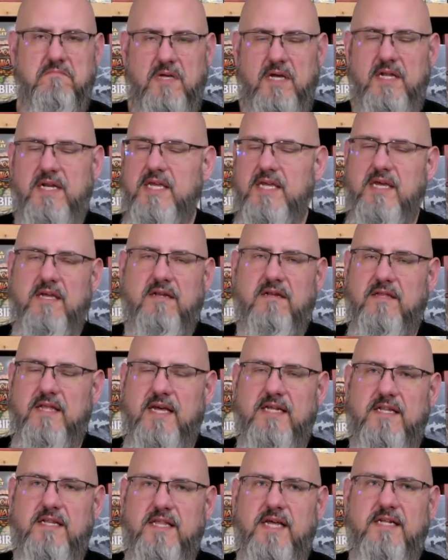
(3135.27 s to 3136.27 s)
And again,
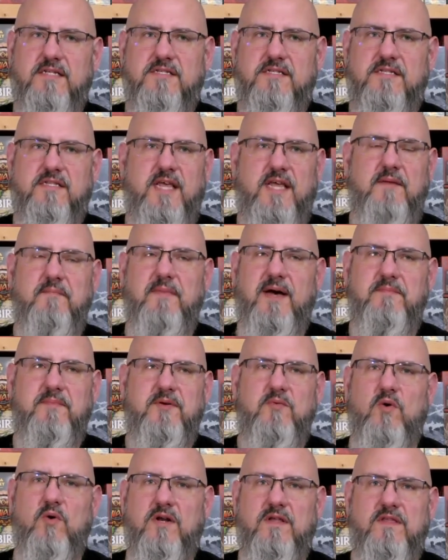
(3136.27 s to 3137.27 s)
that might
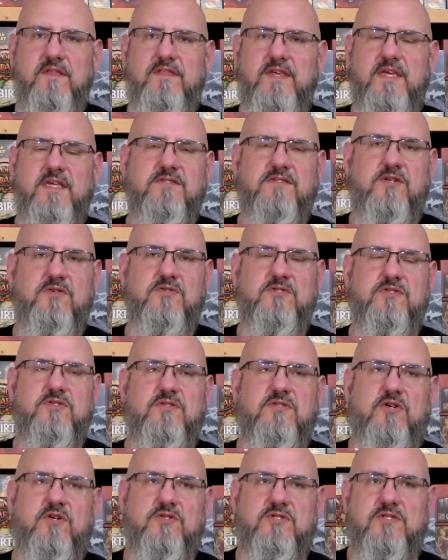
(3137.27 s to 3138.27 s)
be one of the things.
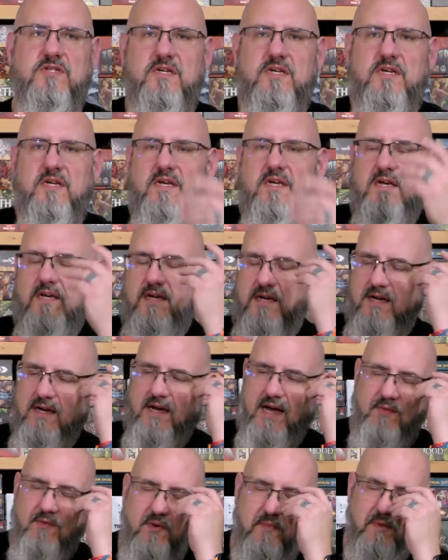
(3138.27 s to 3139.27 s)

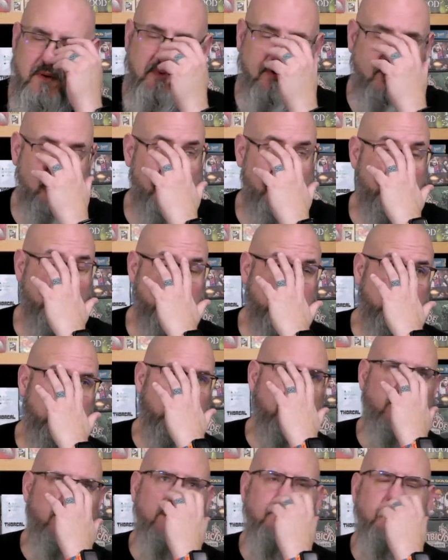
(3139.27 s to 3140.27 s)
I remember Lance
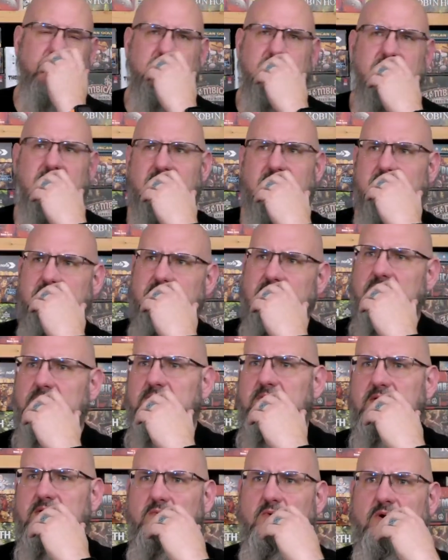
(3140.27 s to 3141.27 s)
talking about that a little
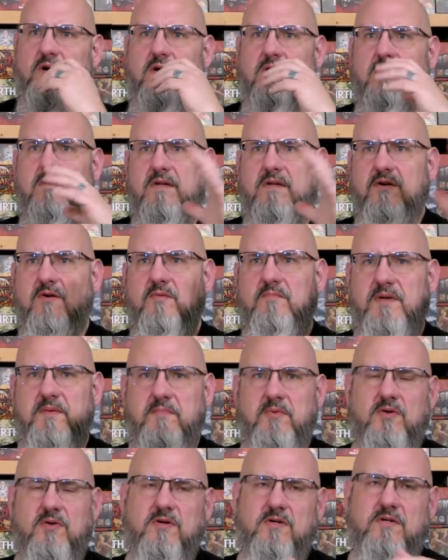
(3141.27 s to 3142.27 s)
bit, where
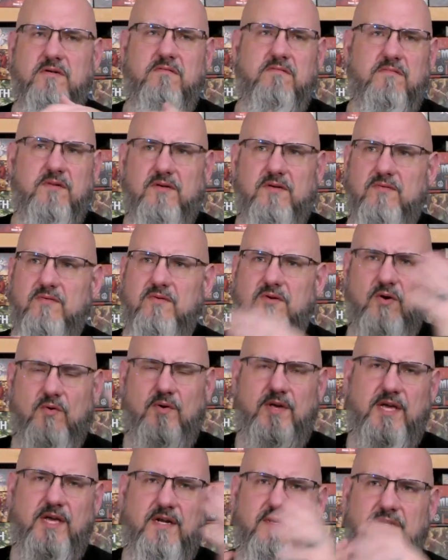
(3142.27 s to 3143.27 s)
people are
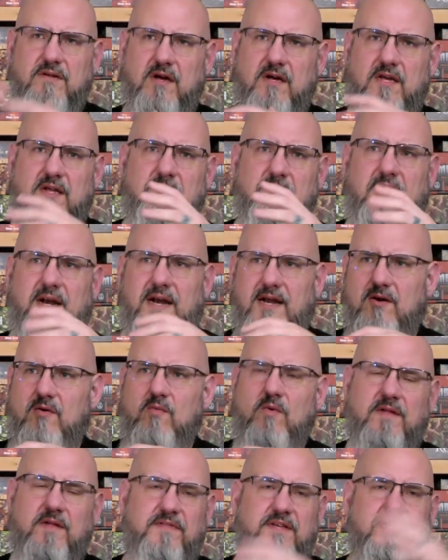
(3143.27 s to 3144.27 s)
going in and talking about, I
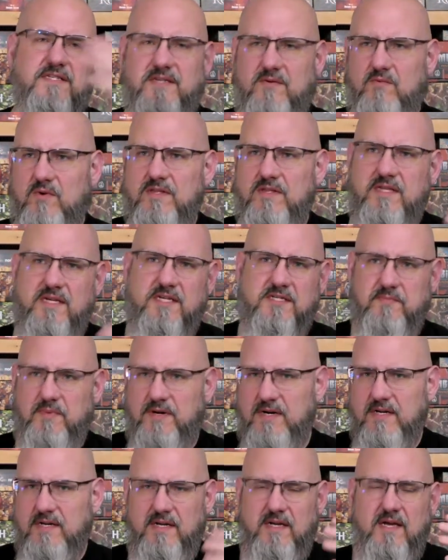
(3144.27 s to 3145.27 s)
don't want this, I want this,
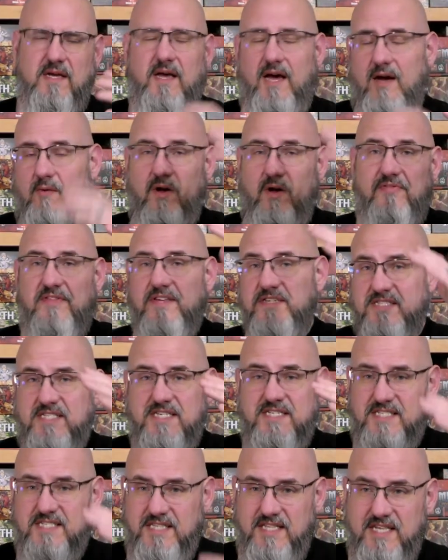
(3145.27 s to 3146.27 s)
but I want this,
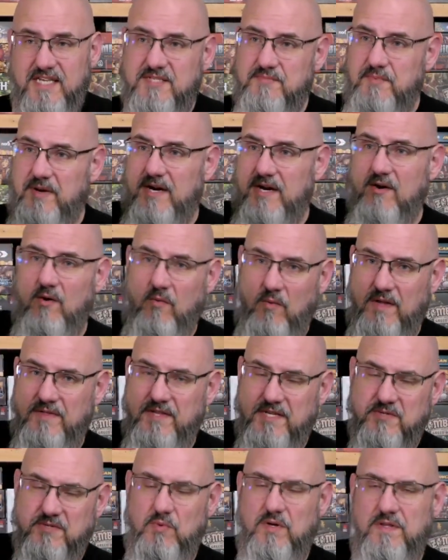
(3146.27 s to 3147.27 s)
this, and this, but I don't want
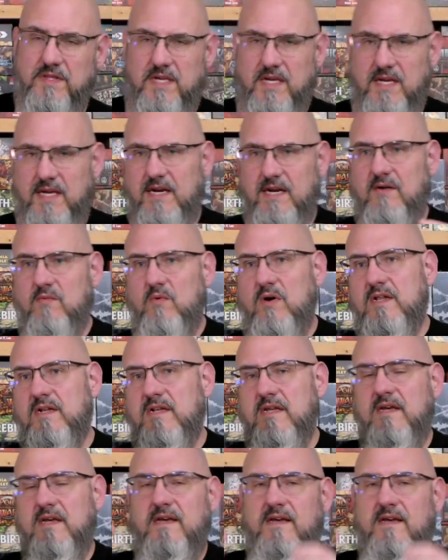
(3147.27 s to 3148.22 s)
this one thing, and I want